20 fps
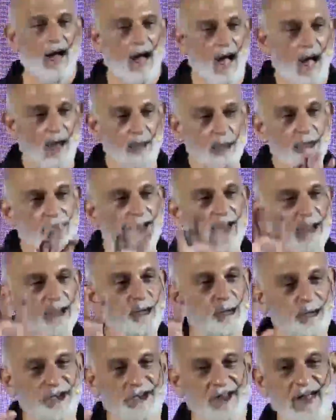I would like
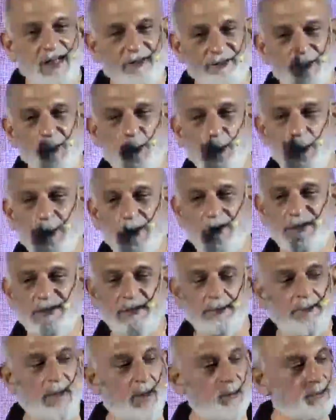to say a few words
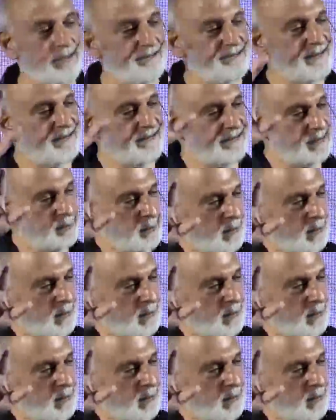about the fifth